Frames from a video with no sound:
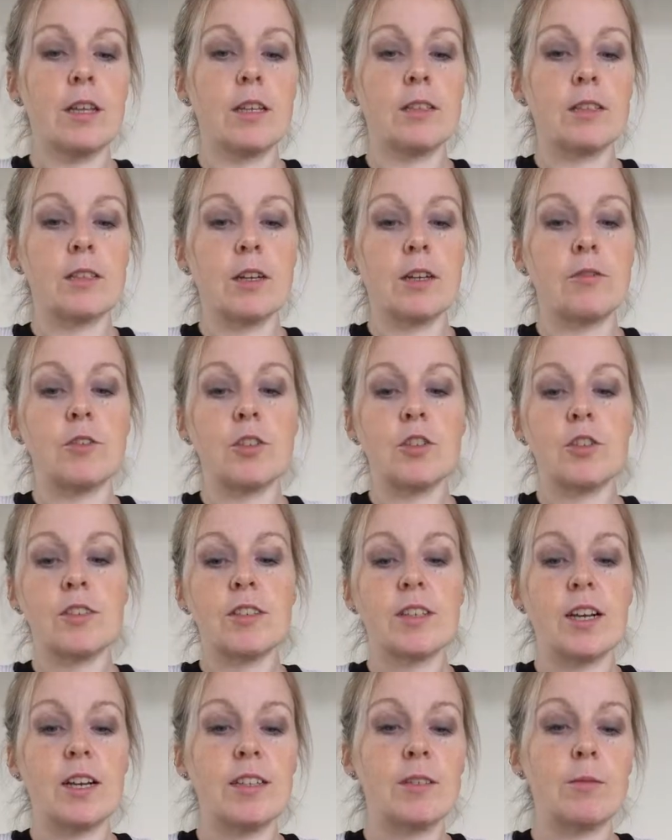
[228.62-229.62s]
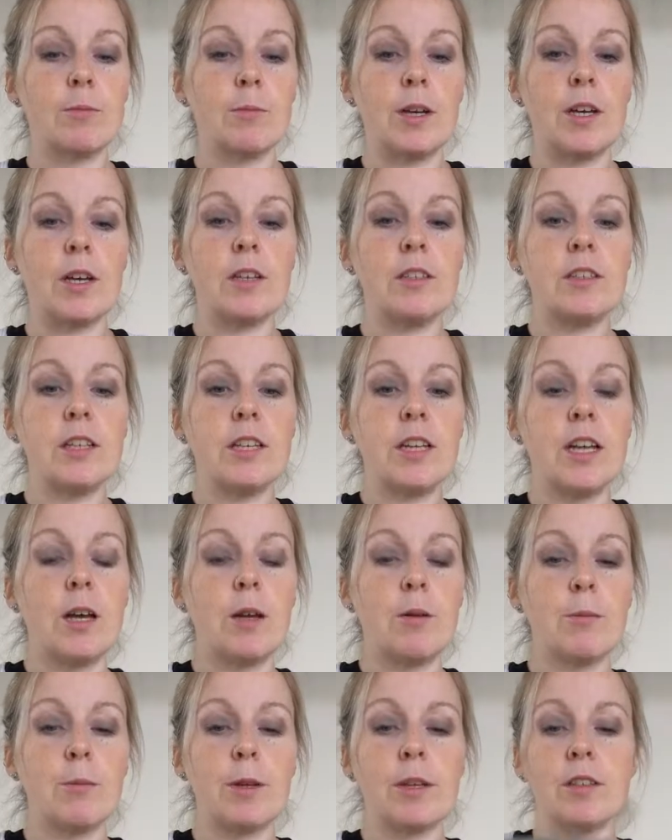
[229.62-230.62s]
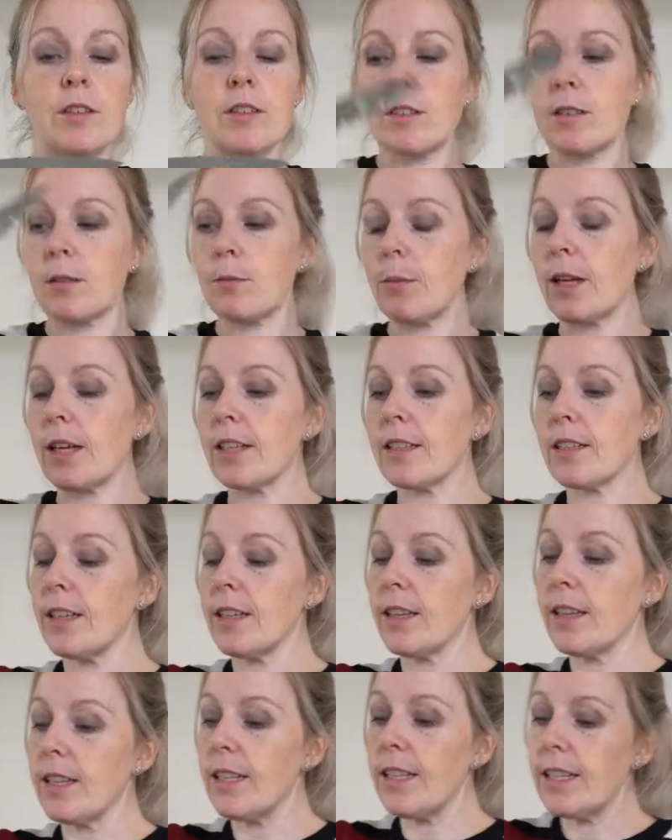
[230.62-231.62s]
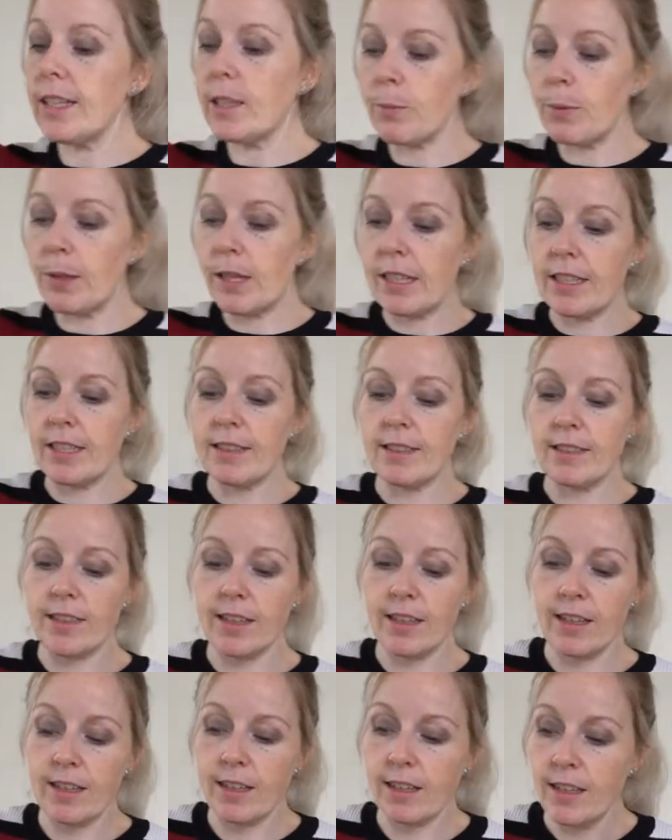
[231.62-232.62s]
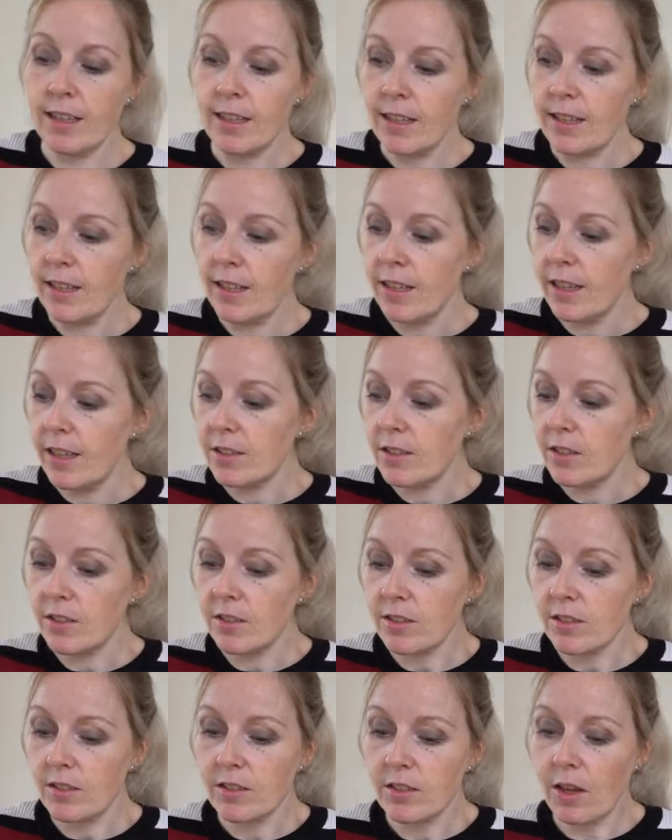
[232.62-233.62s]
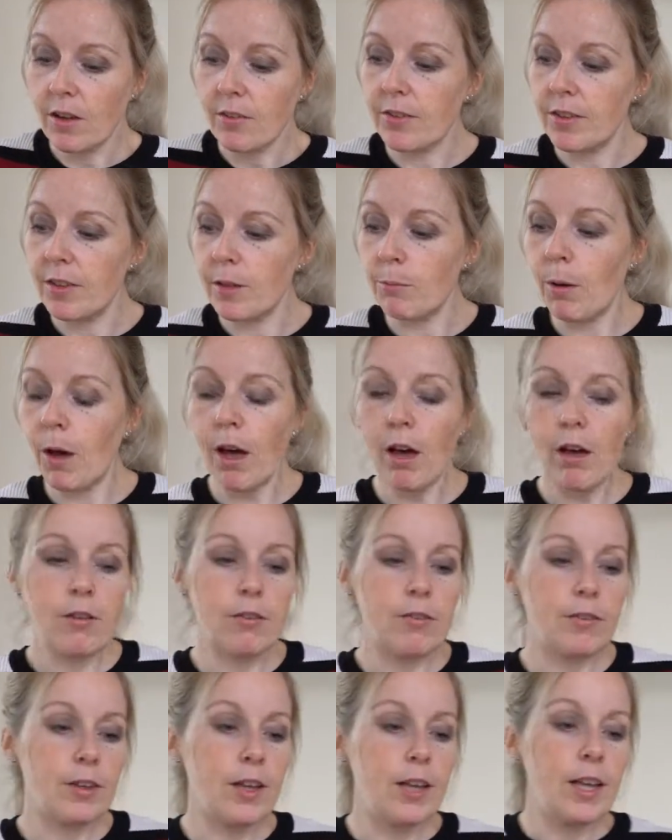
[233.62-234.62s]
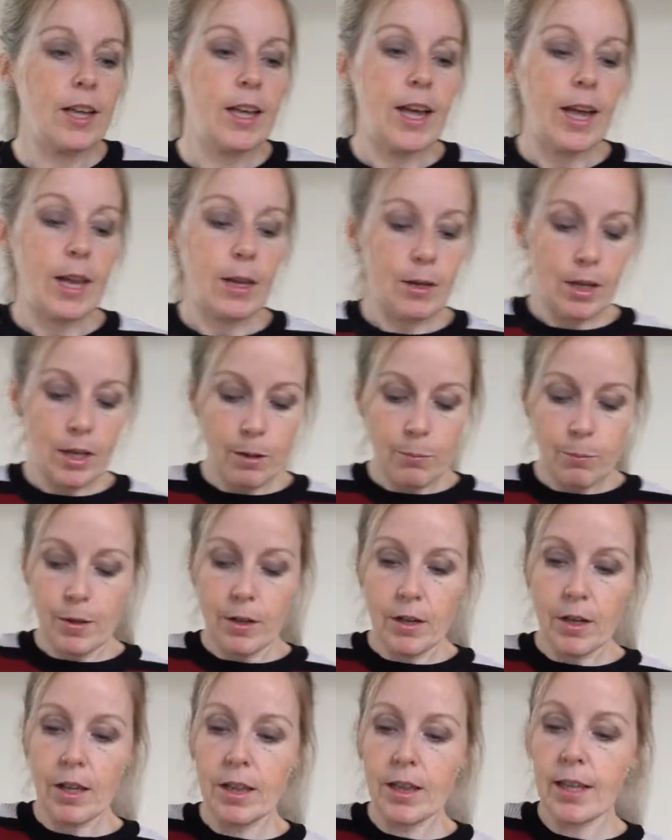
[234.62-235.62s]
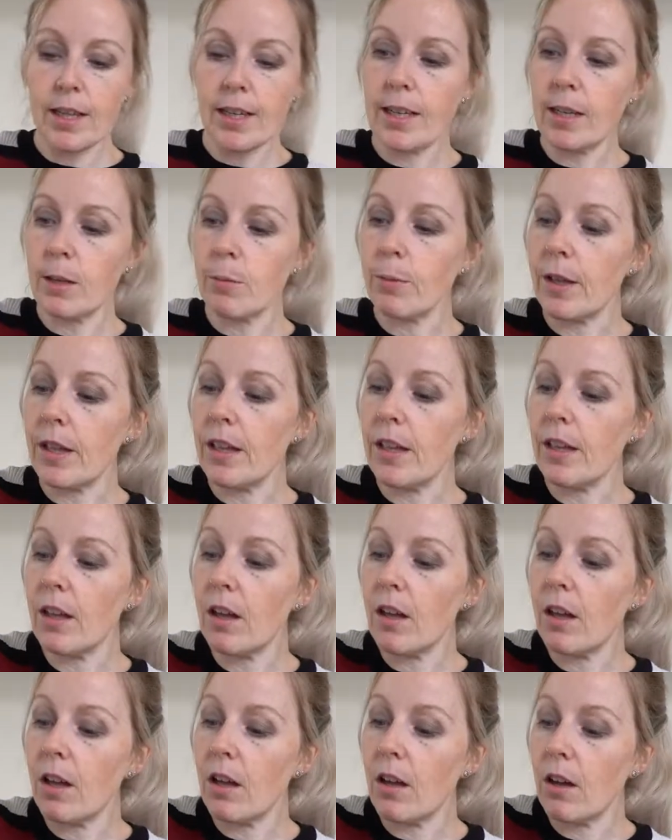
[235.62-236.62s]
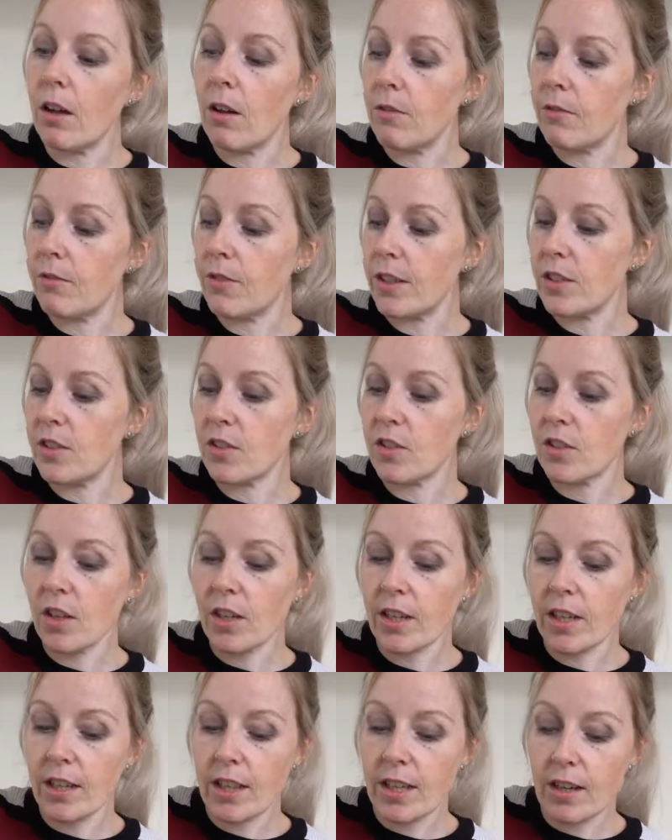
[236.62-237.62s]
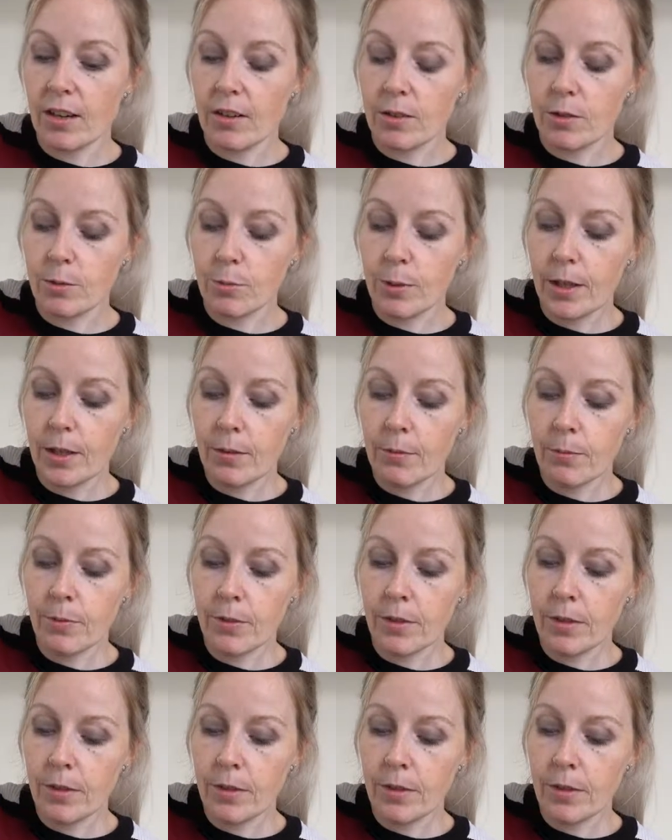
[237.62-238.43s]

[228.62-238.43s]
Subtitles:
So I've just diced my onion up just to make it a little bit easier, just to soften them off. And I'm going to put a little bit of veg stock in there as well.